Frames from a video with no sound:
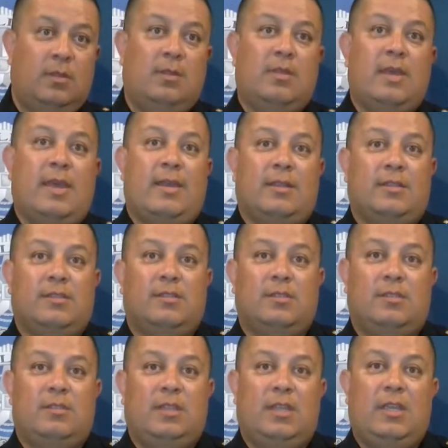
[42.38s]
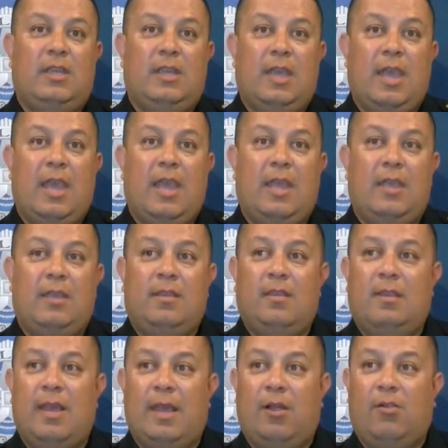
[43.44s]
That is D A
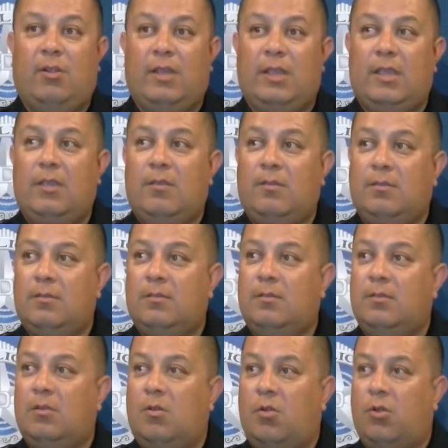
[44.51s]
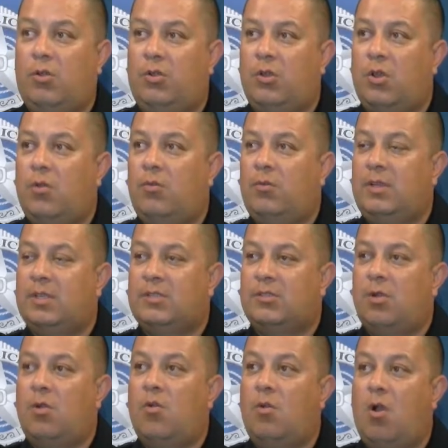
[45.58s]
L E. Ordogne is
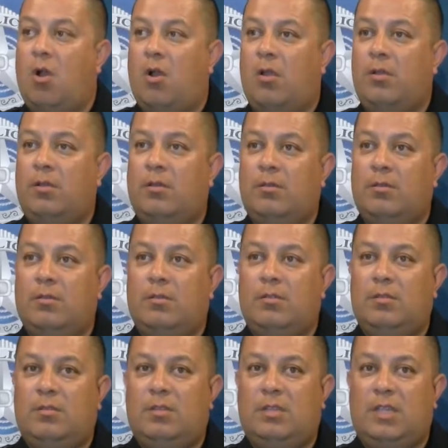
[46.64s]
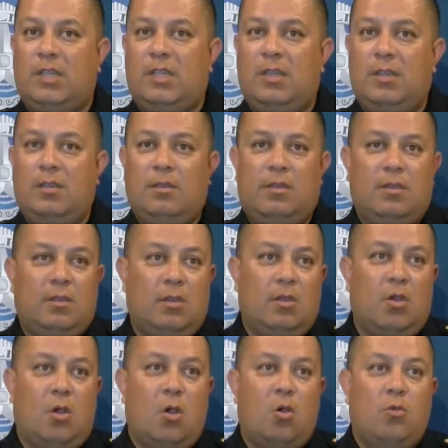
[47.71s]
O R D
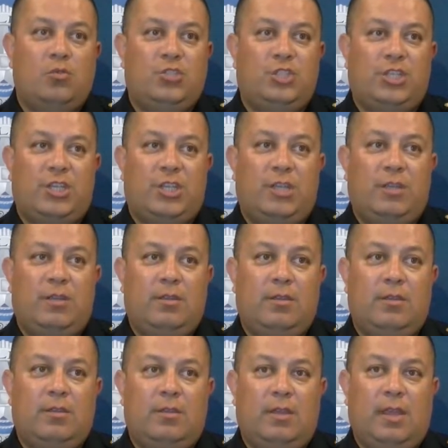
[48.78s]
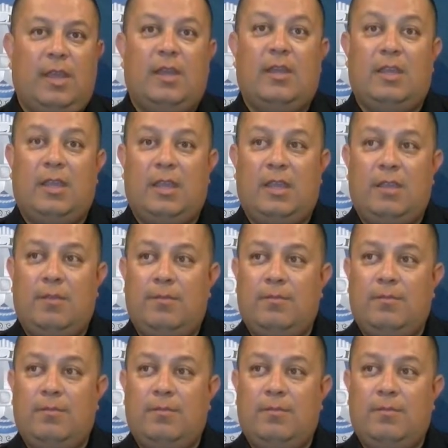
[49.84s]
O G N E.